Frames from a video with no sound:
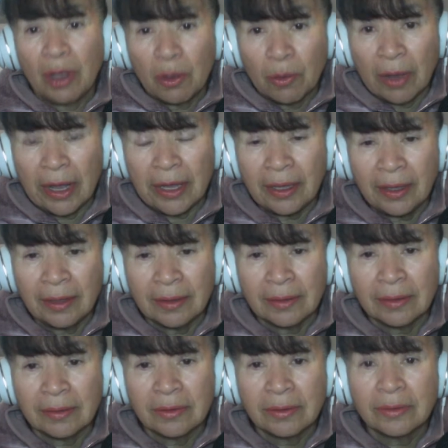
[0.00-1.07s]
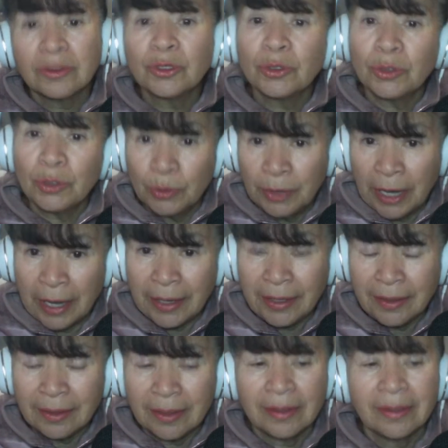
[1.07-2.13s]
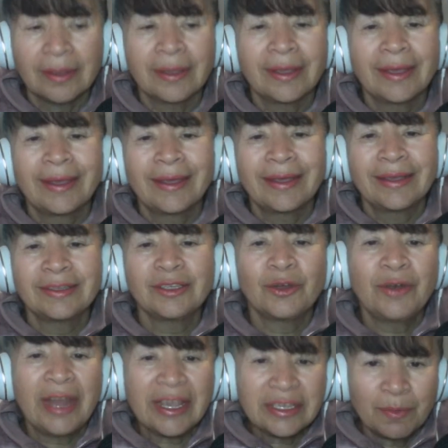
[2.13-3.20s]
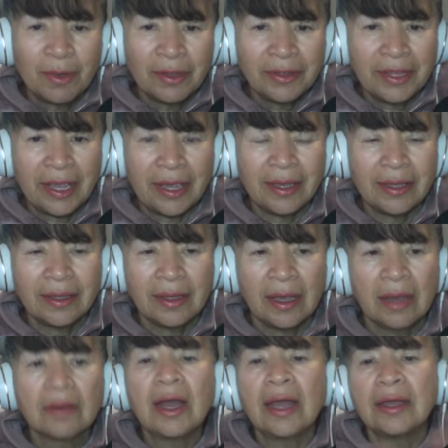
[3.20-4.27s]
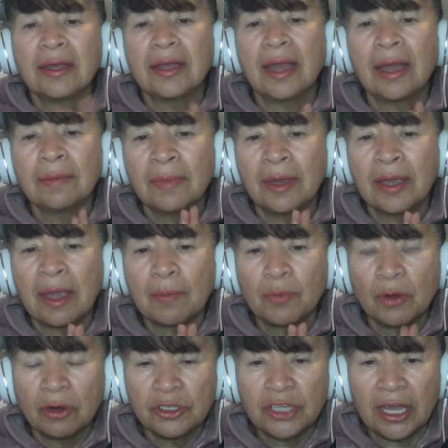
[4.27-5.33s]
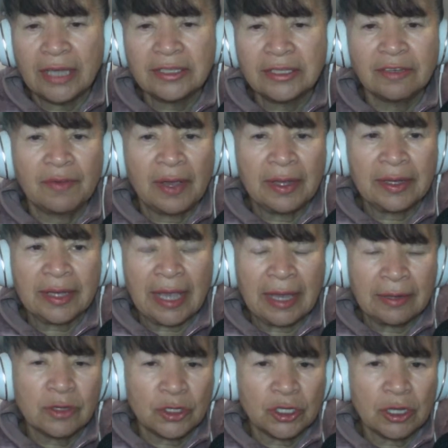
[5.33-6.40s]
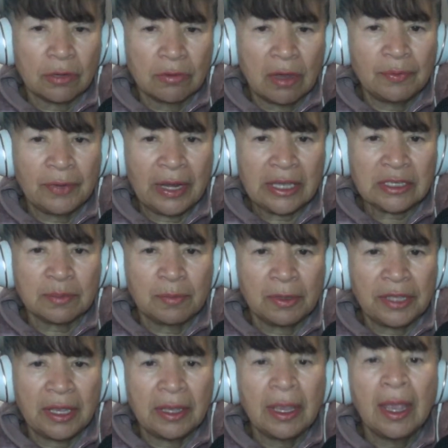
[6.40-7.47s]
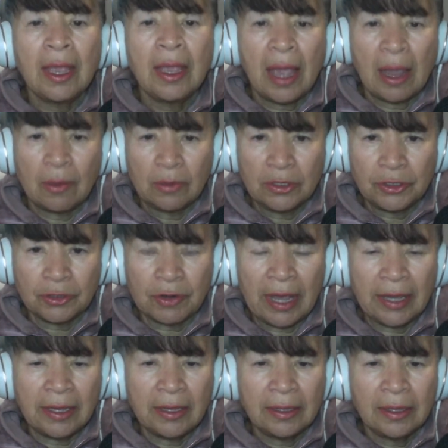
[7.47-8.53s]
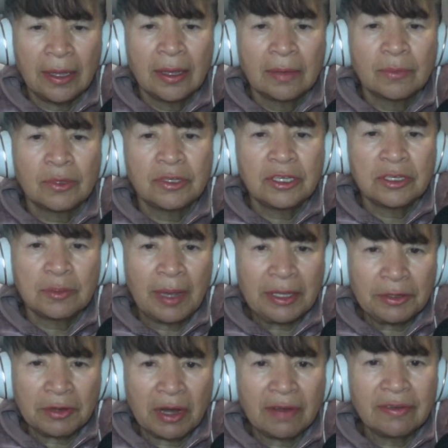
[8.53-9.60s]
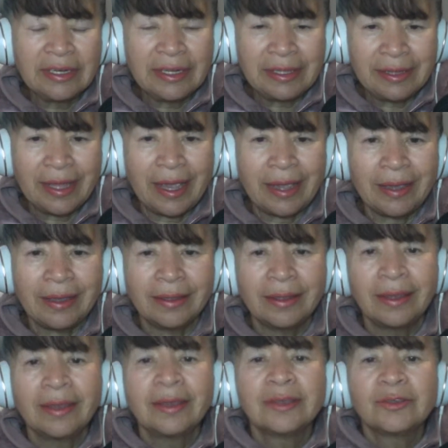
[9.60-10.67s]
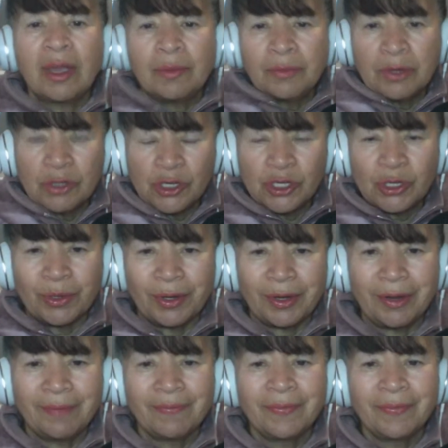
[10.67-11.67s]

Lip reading: Hawaii tonight. So next Monday, I apologize if I cannot show up next Monday. I will try, but it's my traveling day, so I'm not sure.